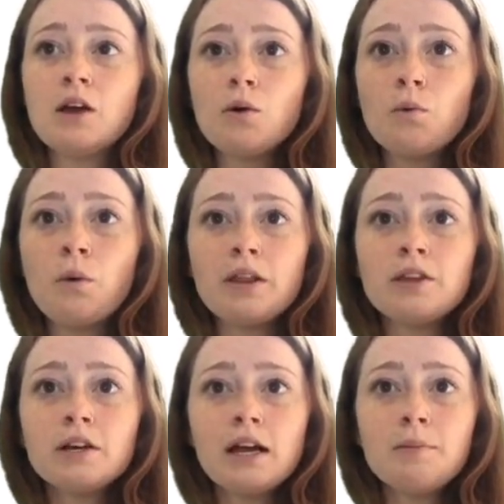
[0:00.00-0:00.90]

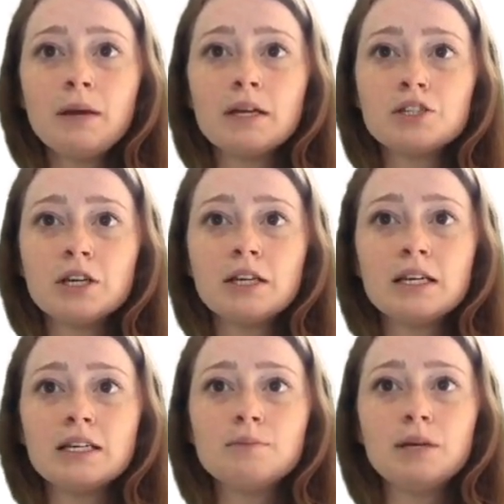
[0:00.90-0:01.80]
Whether a pension
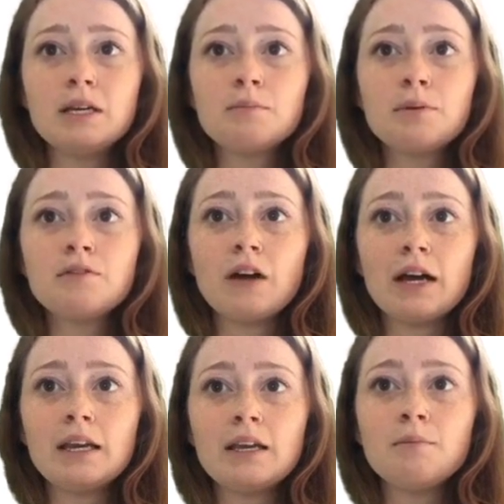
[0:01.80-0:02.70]
is being
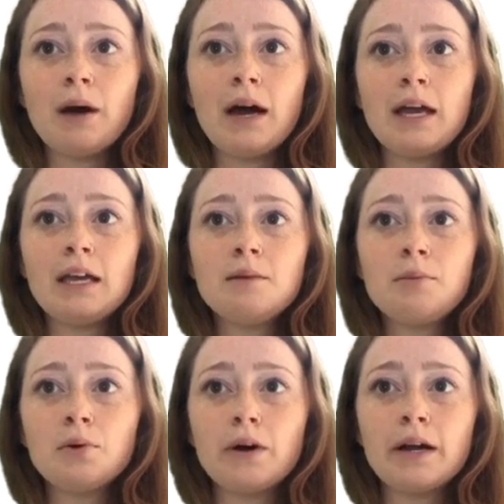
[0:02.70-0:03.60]
provided by an
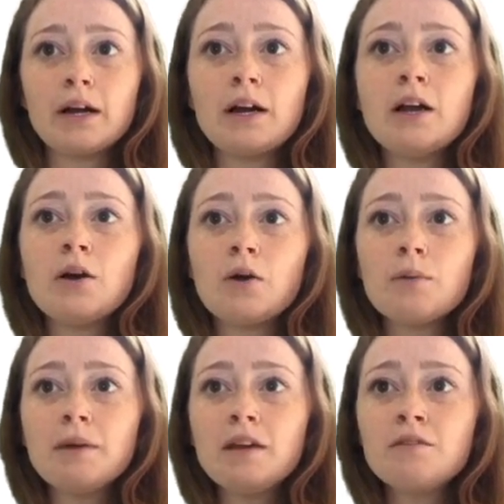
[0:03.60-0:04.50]
employer or
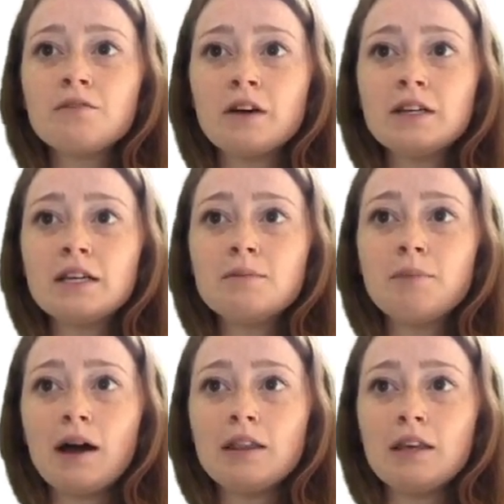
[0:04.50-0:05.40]
being funded
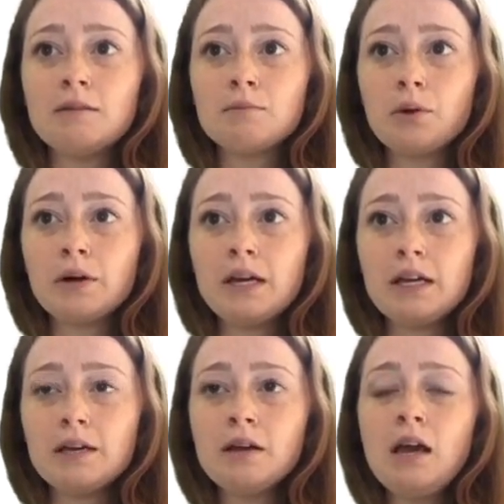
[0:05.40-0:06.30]
by the
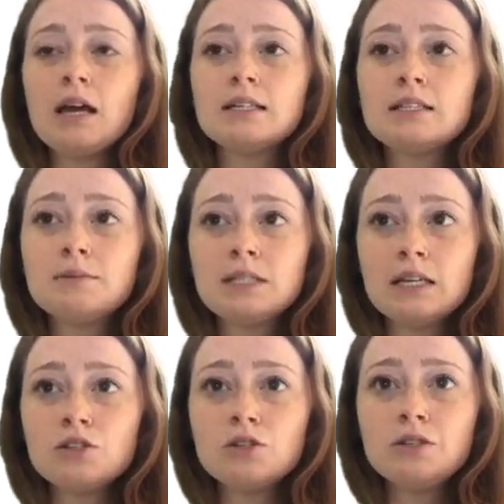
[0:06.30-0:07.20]
employee, a substantial